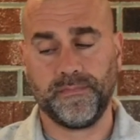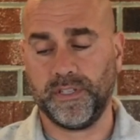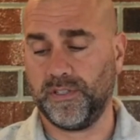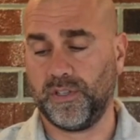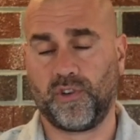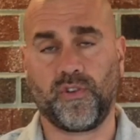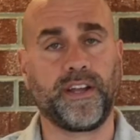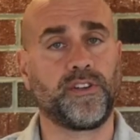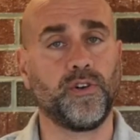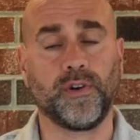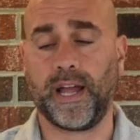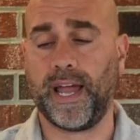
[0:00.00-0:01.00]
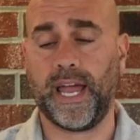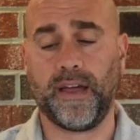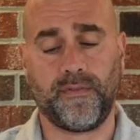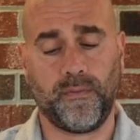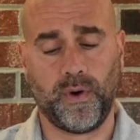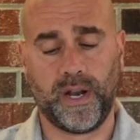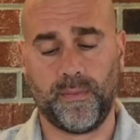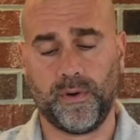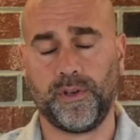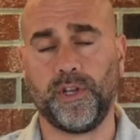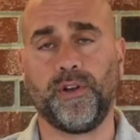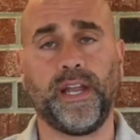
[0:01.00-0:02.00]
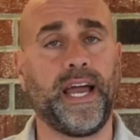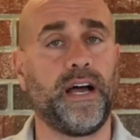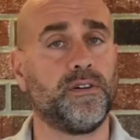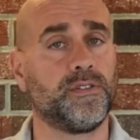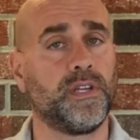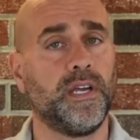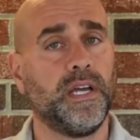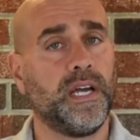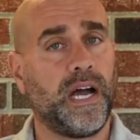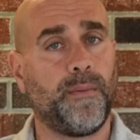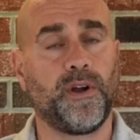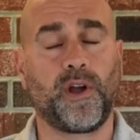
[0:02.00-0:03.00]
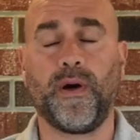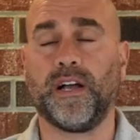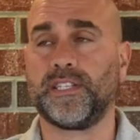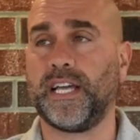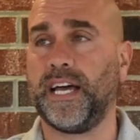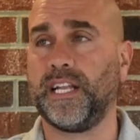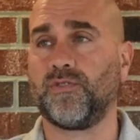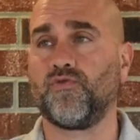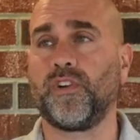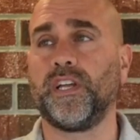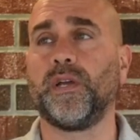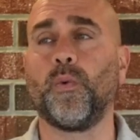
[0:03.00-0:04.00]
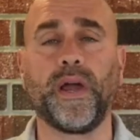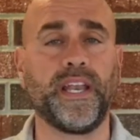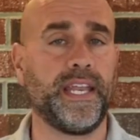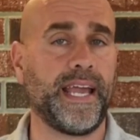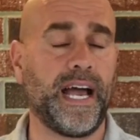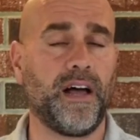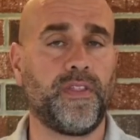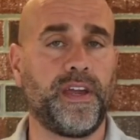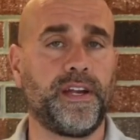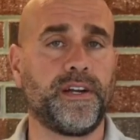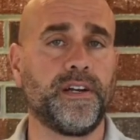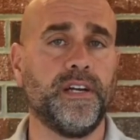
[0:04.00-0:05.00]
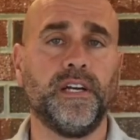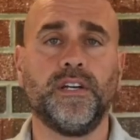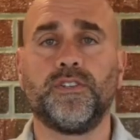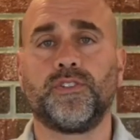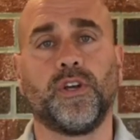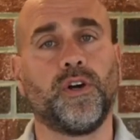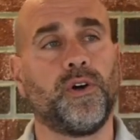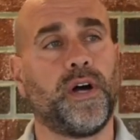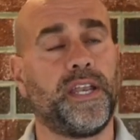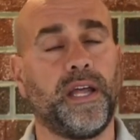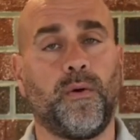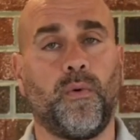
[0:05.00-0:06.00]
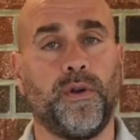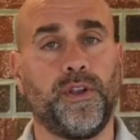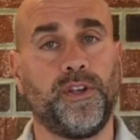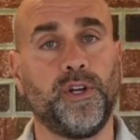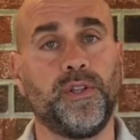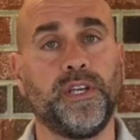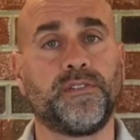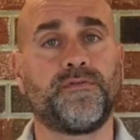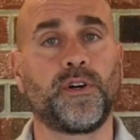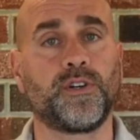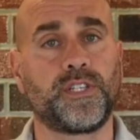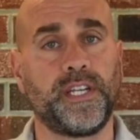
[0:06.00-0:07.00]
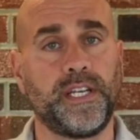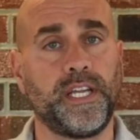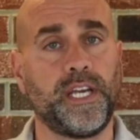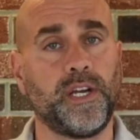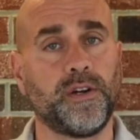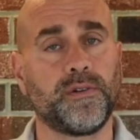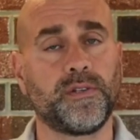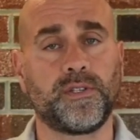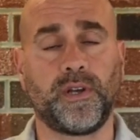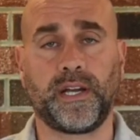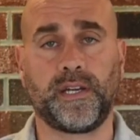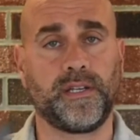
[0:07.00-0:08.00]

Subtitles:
this is a great tool to have. And what I'm going to do now is I'm going to go outside. It's really windy out there, so I wanted to do this first in here so I